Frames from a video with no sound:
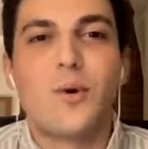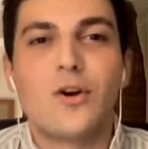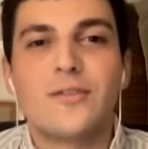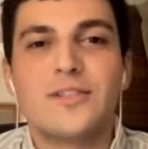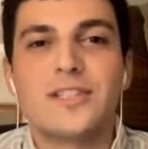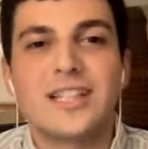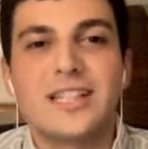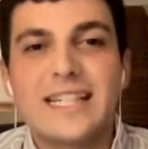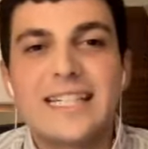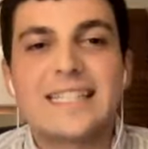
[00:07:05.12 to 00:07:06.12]
more of this
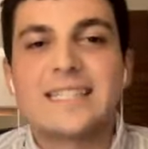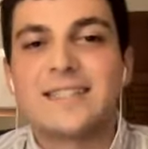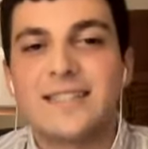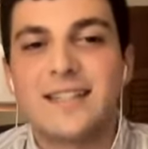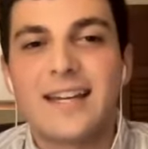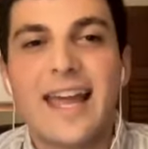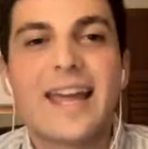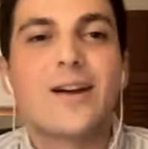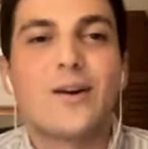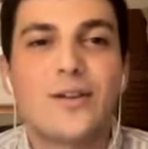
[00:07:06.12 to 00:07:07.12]
elitist
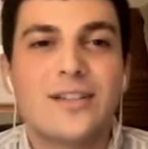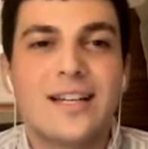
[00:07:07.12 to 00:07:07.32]
angle.